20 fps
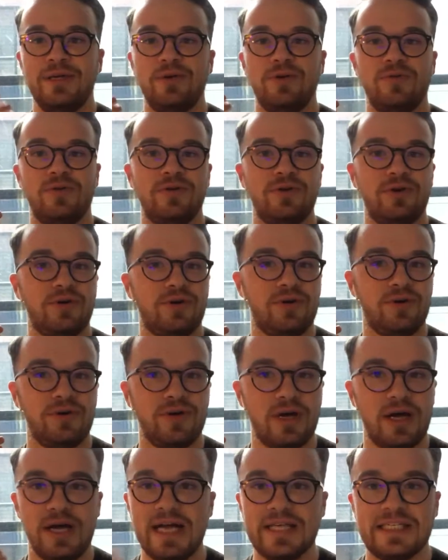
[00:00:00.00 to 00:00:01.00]

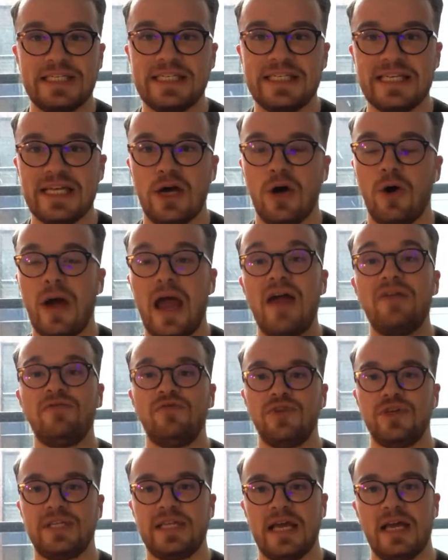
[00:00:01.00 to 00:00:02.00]
your SEO,
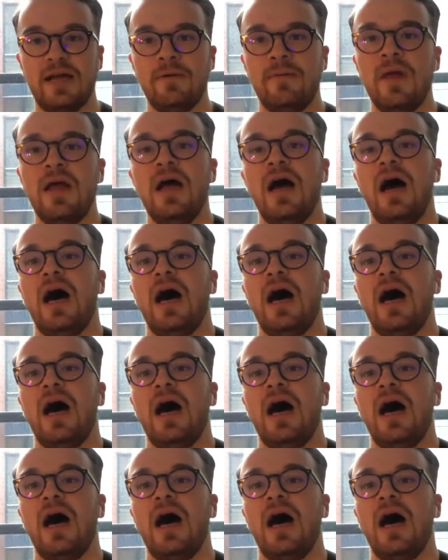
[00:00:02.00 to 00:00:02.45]
everything.